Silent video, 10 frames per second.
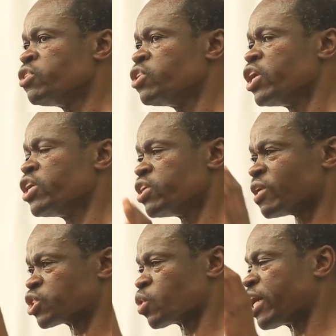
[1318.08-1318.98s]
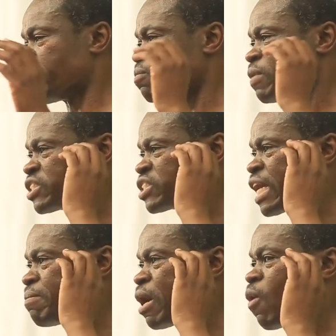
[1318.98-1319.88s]
Nyinyi Waswahili
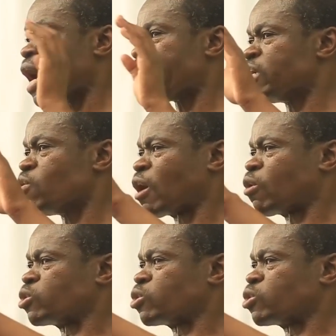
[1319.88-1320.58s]
mnasema wali wa